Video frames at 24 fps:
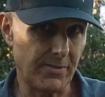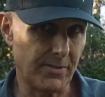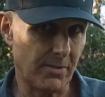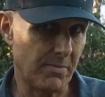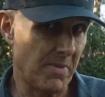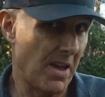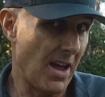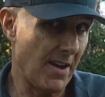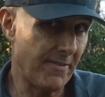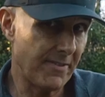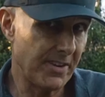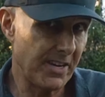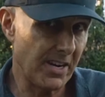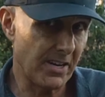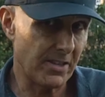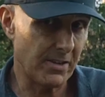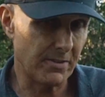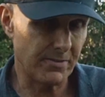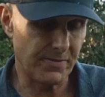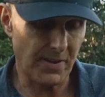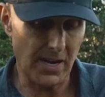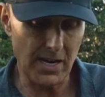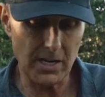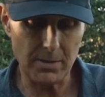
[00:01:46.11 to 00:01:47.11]
from every other
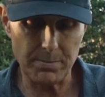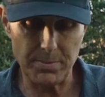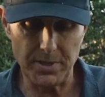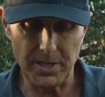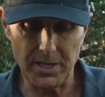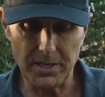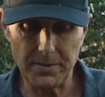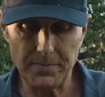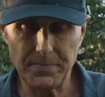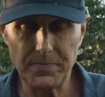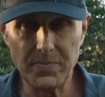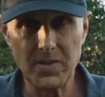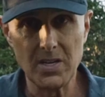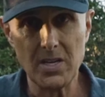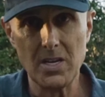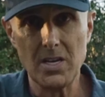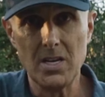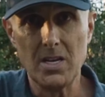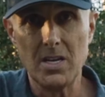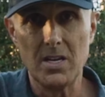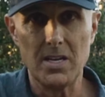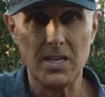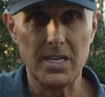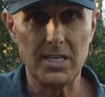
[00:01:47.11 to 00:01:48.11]
fire pit
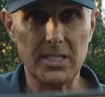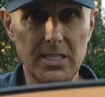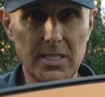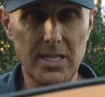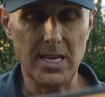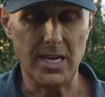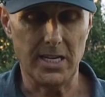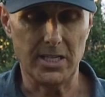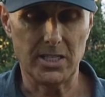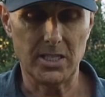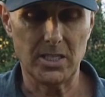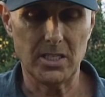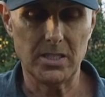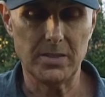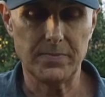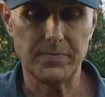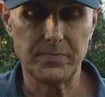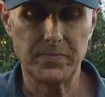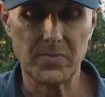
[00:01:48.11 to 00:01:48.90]
is this.